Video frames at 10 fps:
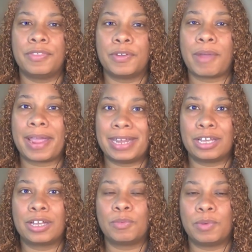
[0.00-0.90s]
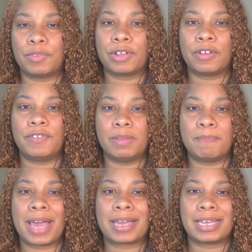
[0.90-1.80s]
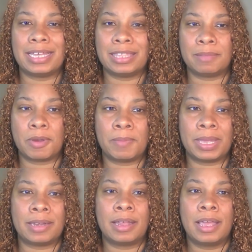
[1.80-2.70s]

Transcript: the writing with real feedback in the moment.